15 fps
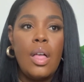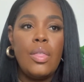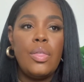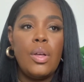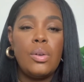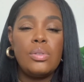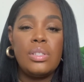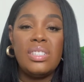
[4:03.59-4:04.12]

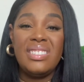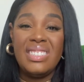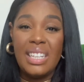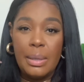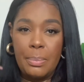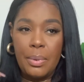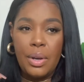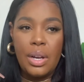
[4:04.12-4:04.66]
those
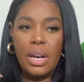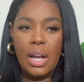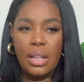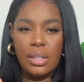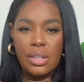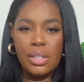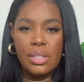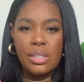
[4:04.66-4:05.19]
deeper
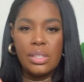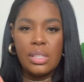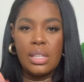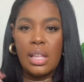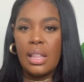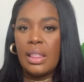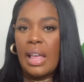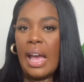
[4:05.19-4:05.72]
colors
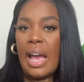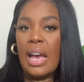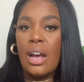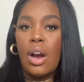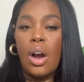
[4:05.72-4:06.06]
that